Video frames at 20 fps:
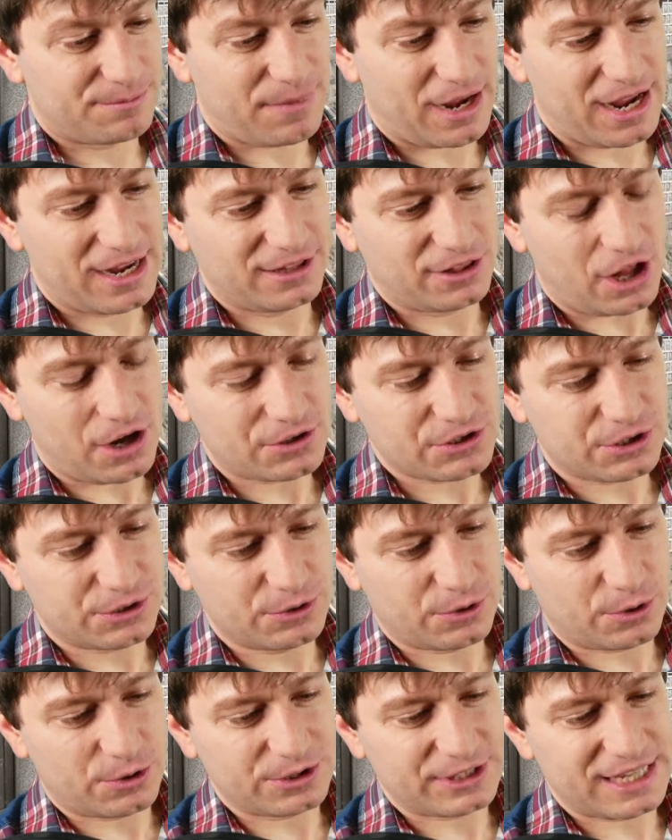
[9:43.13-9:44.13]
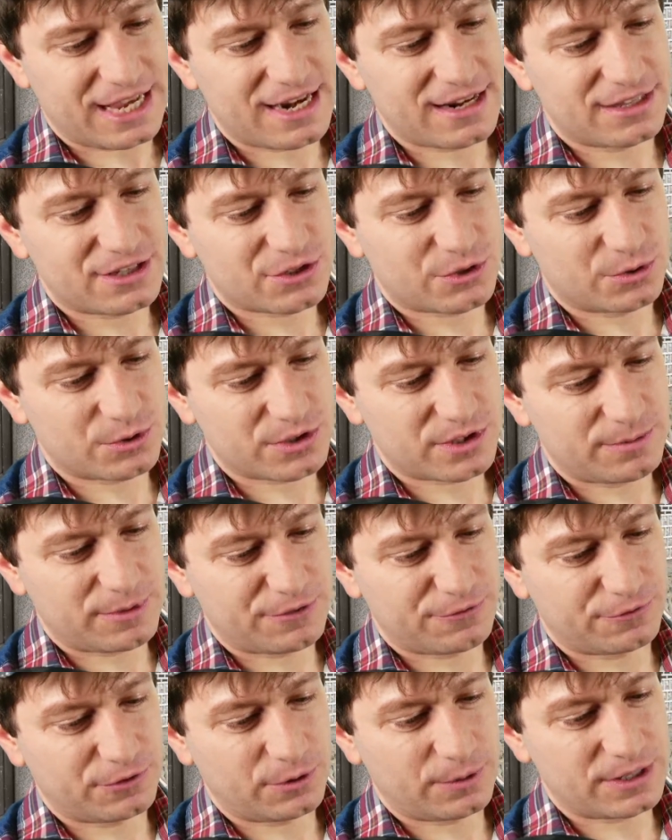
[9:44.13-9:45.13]
My long-term goal at the end of the school is to be
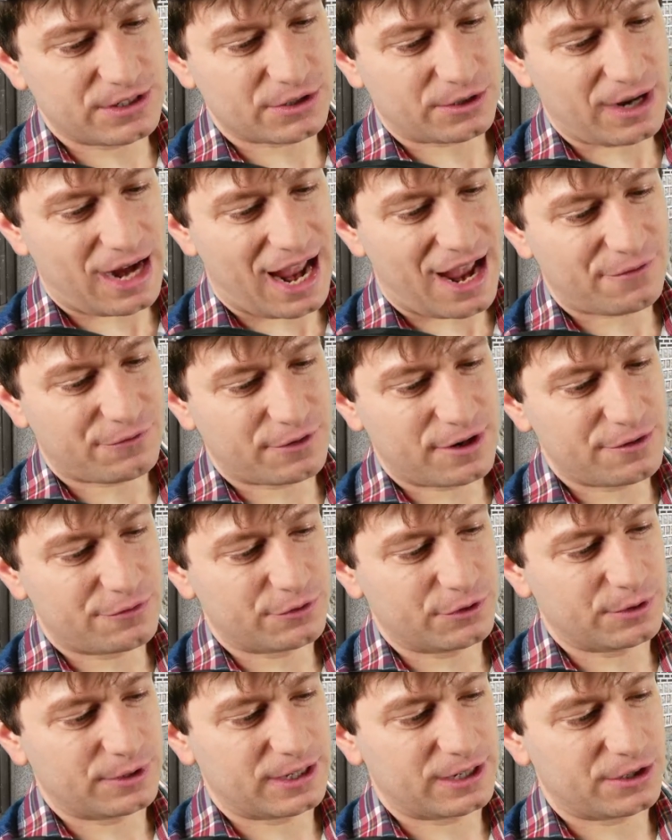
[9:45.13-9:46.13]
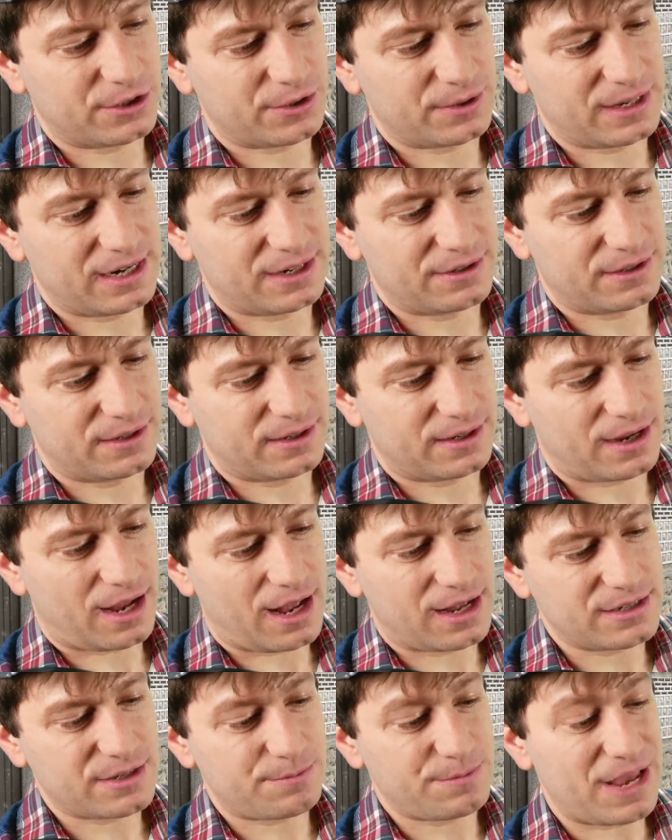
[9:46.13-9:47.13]
fluent or halfway fluent in Korean.
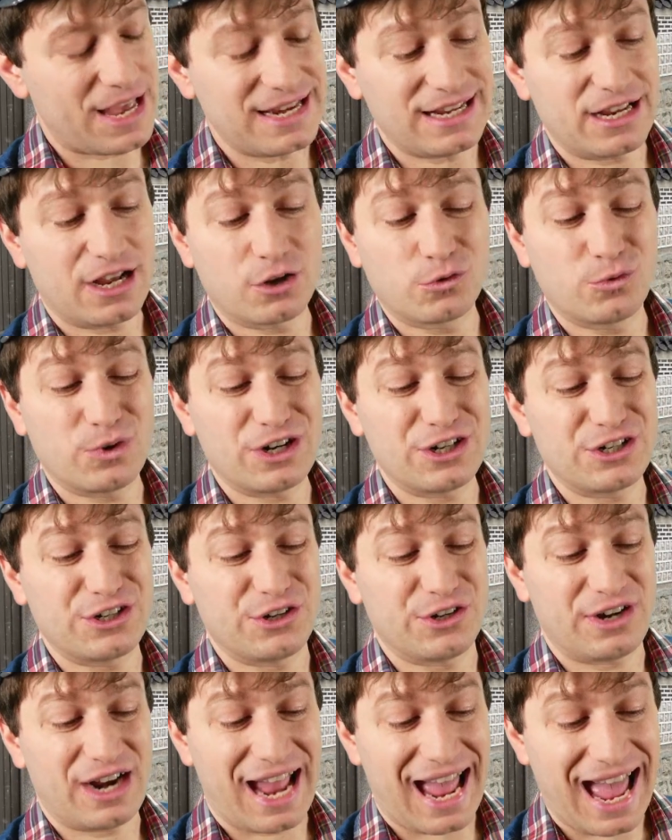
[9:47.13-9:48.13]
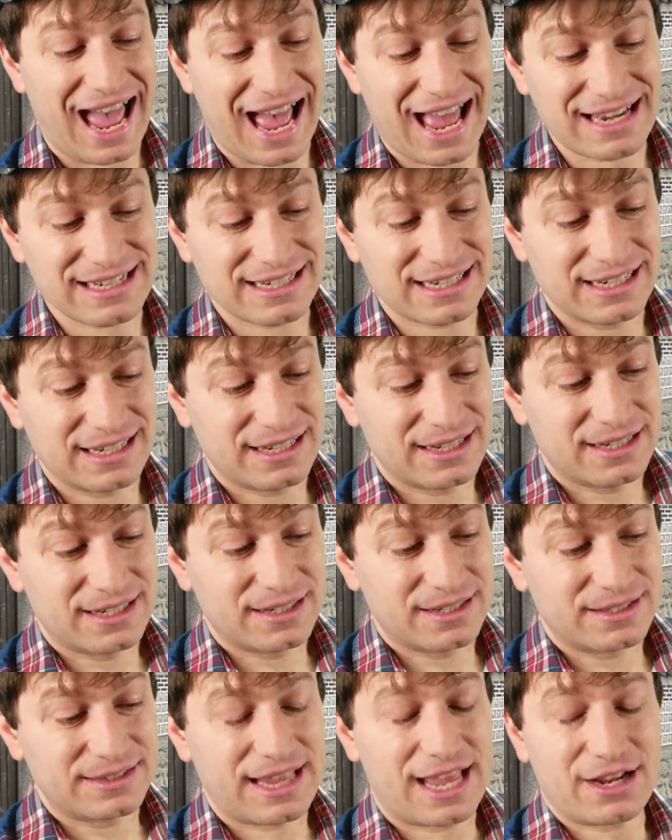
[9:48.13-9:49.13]
Depending on where you're at,
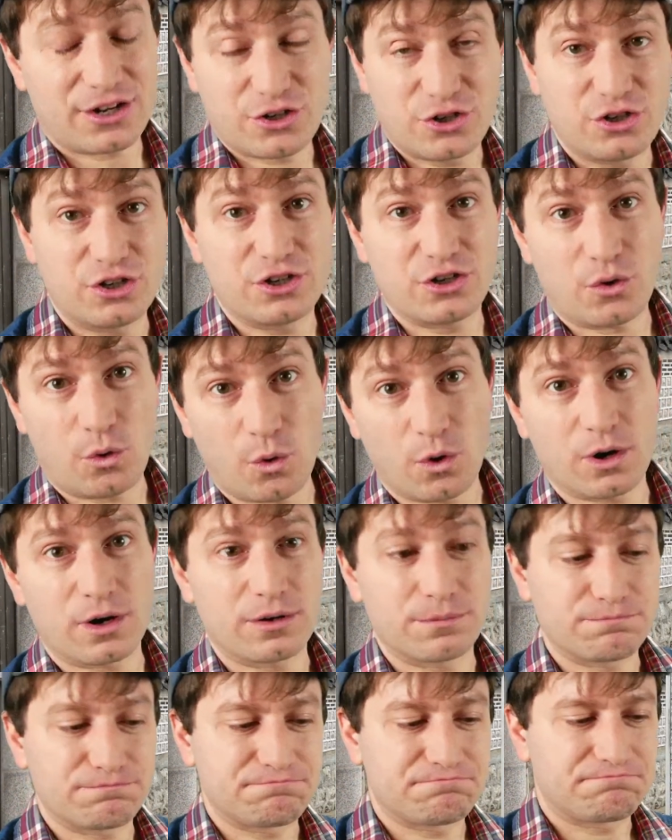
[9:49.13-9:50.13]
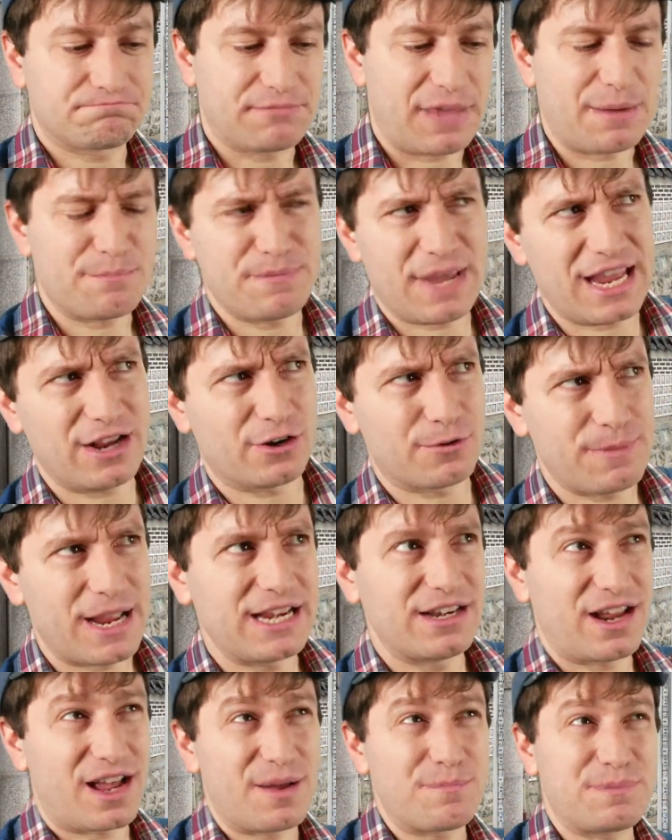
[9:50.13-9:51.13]
that may or
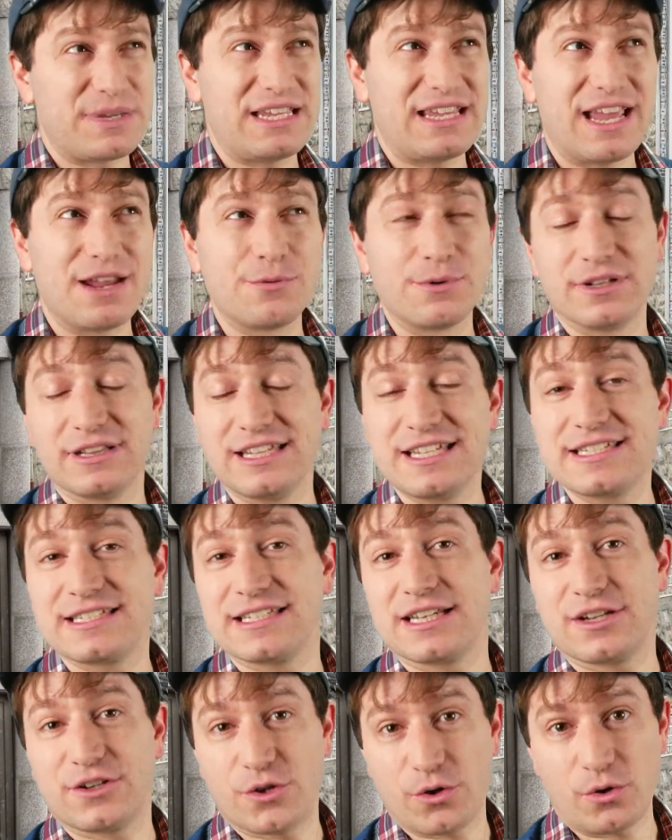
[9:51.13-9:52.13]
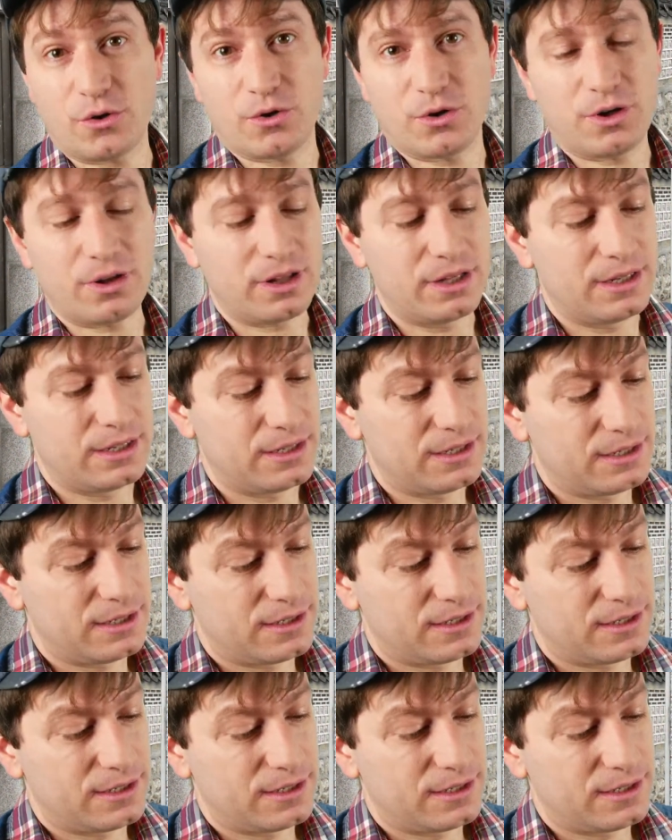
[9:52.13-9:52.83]
may not be a realistic goal.